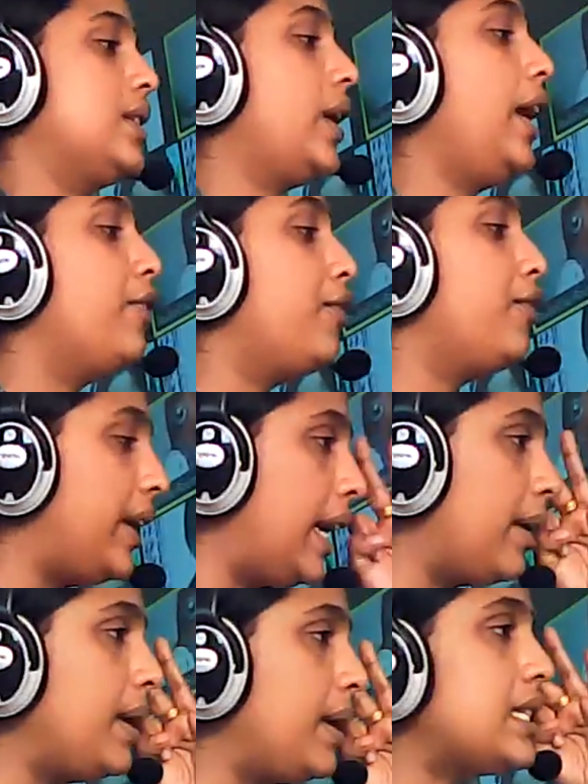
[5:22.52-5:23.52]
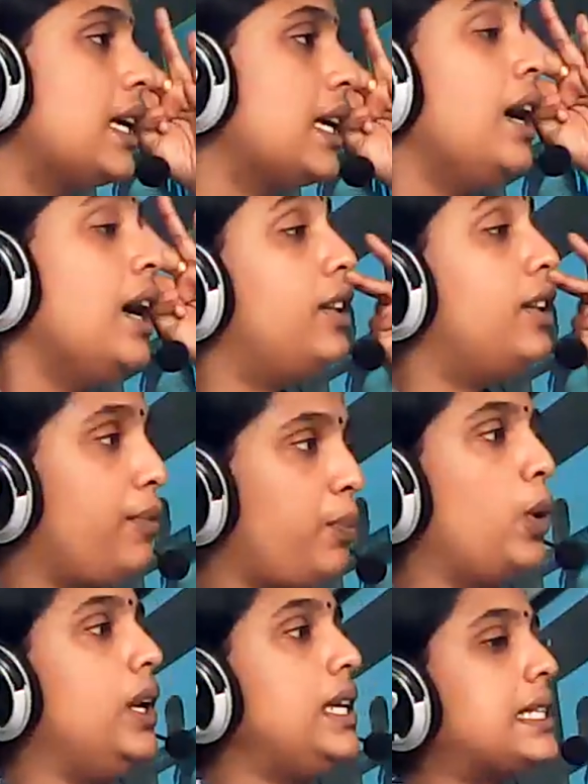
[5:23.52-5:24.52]
Okay, FIR means the
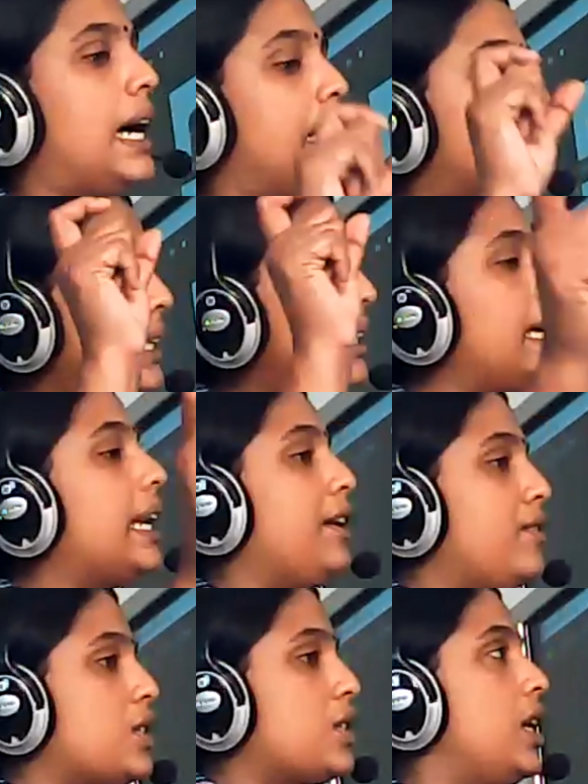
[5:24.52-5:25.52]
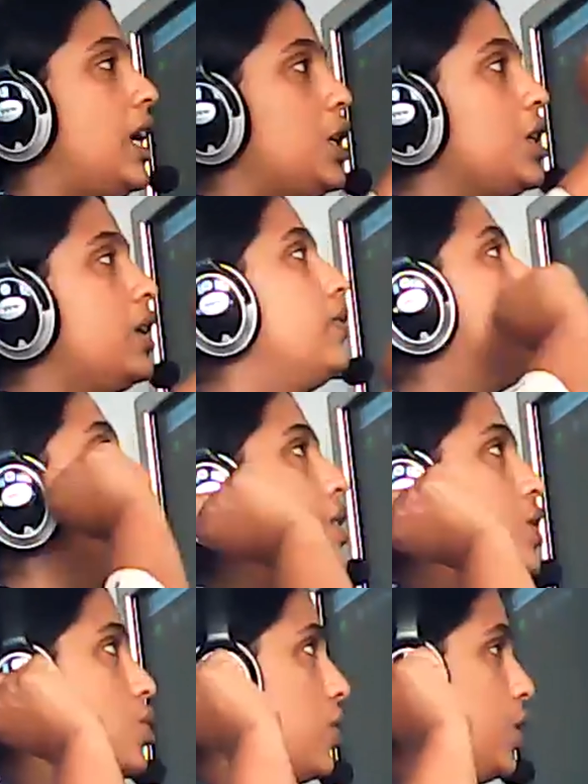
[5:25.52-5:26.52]
police started their investigation with
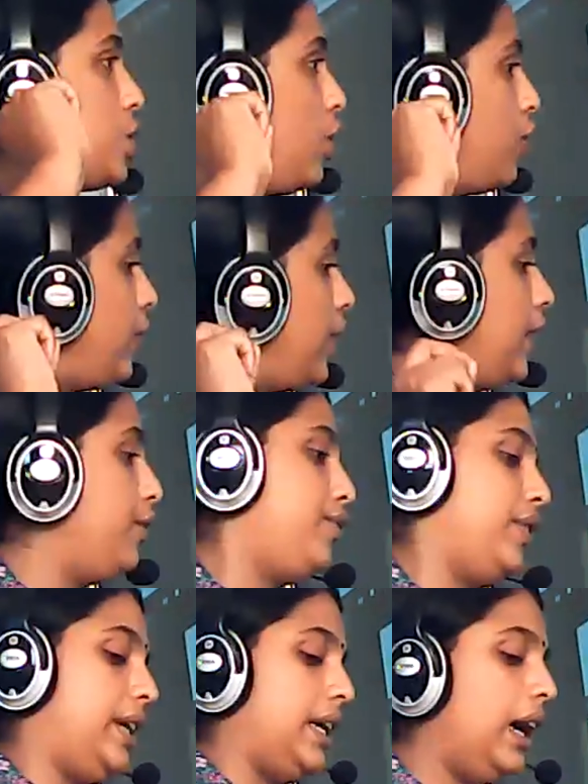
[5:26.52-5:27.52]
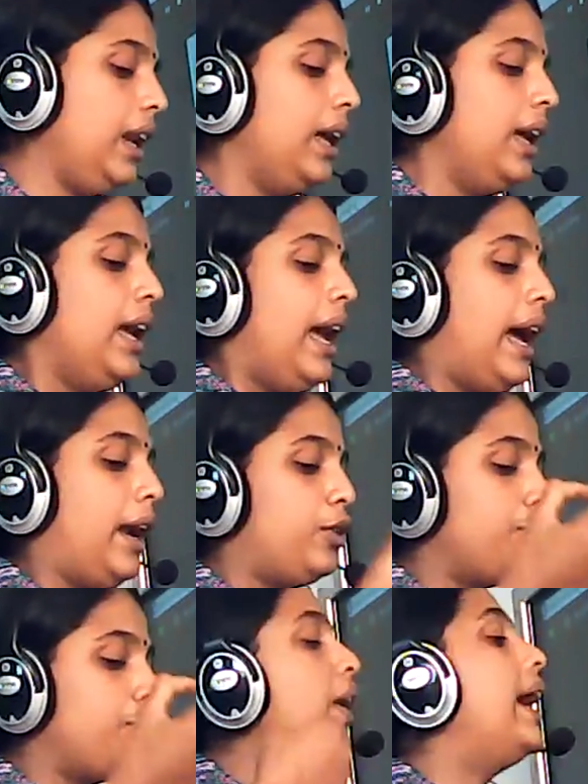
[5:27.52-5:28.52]
registration of an FIR and
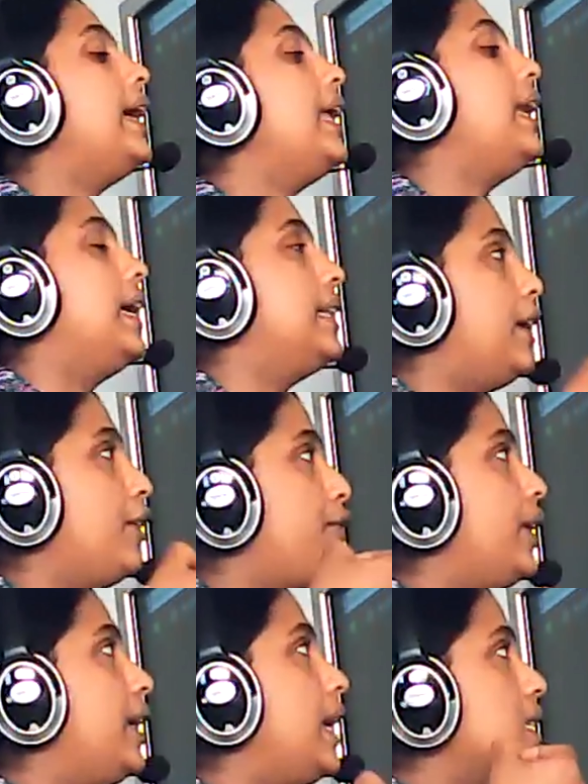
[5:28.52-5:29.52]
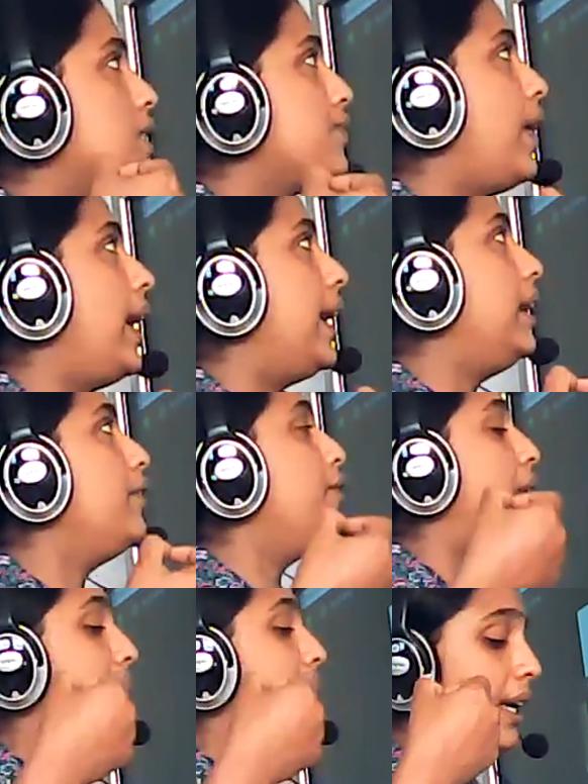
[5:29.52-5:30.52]
to file, the FIR is filed
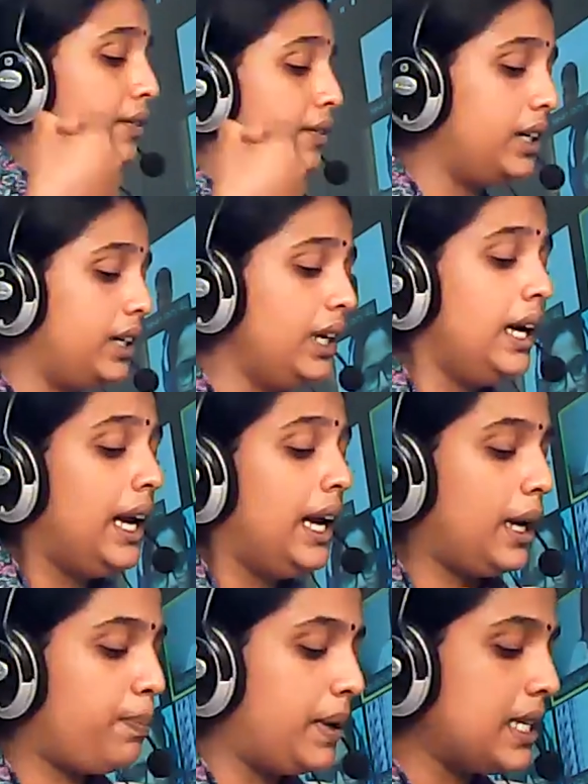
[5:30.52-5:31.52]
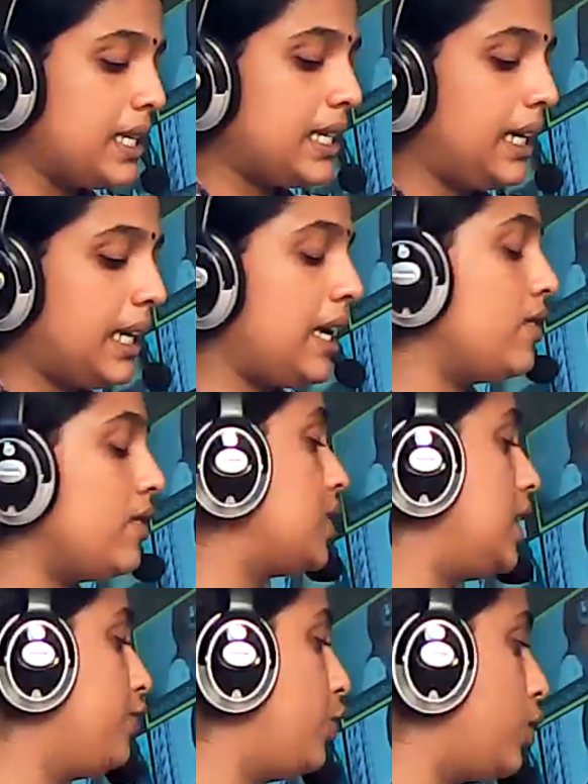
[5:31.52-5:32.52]
whenever a person gives
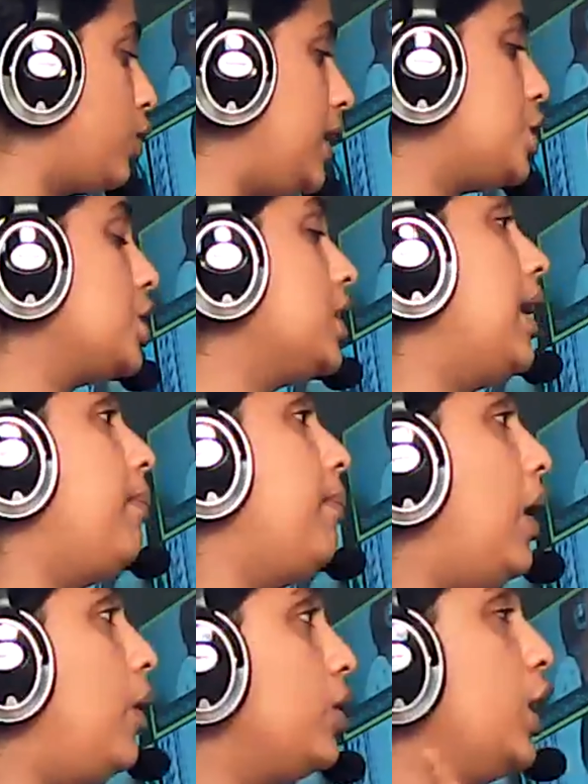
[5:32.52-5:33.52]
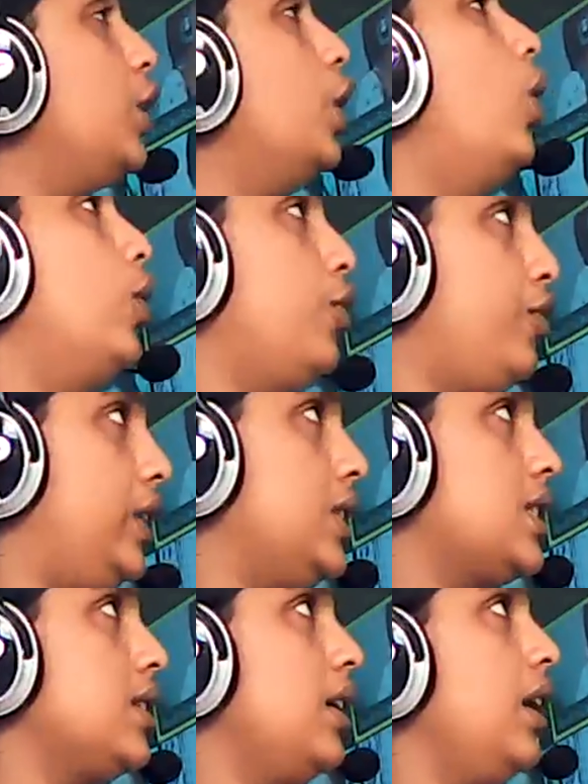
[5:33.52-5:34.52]
information about the non-offense.